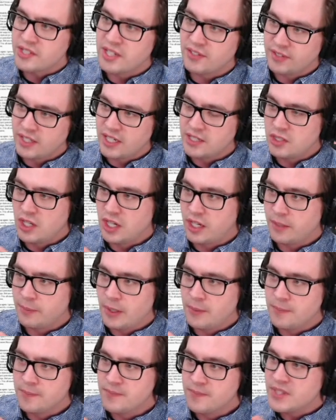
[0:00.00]
that I talk about,
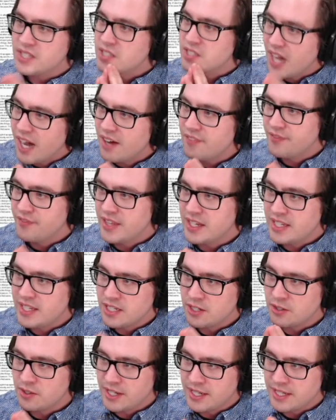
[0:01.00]
the tough thing
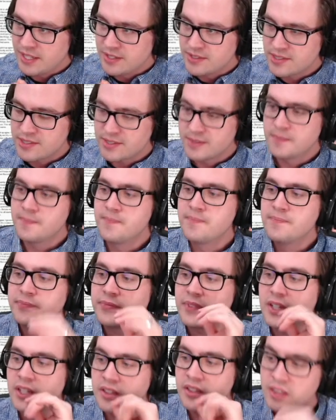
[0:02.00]
here is
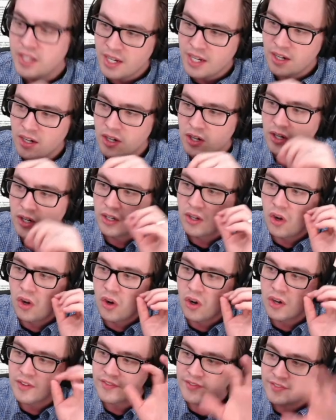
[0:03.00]
there are
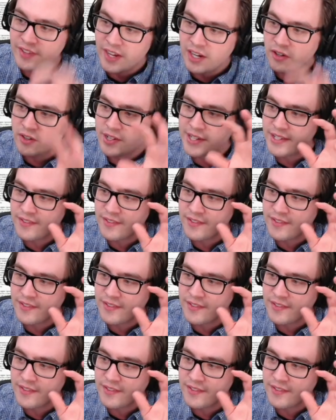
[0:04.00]
very